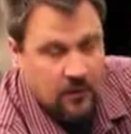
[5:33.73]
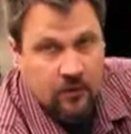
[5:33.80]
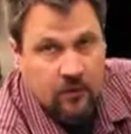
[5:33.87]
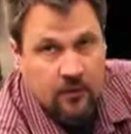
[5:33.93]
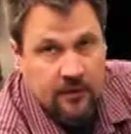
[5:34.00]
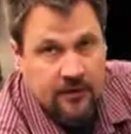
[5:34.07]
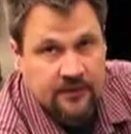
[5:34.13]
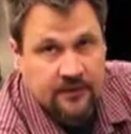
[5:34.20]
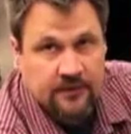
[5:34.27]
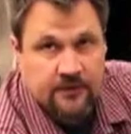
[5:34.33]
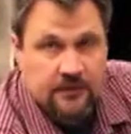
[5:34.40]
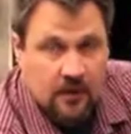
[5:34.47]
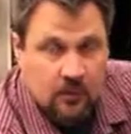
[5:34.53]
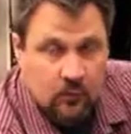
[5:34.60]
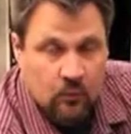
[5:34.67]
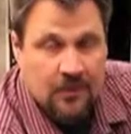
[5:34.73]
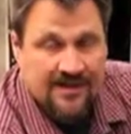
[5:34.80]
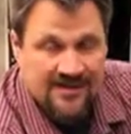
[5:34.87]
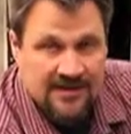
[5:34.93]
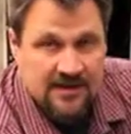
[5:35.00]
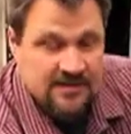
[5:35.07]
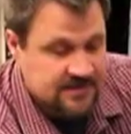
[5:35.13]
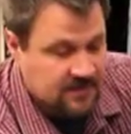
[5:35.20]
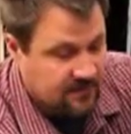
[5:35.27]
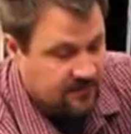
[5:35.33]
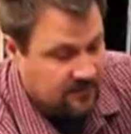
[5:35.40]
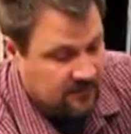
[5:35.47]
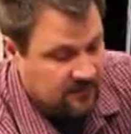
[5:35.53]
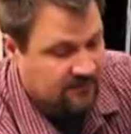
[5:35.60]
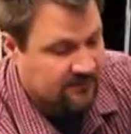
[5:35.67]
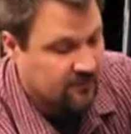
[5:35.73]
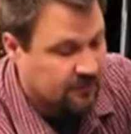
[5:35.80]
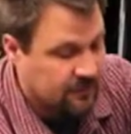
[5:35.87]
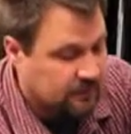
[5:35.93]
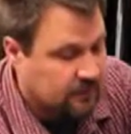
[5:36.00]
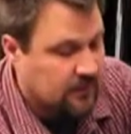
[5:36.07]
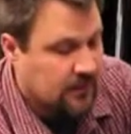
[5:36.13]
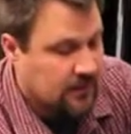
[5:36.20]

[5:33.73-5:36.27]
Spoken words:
where it somewhat does the thinking for you.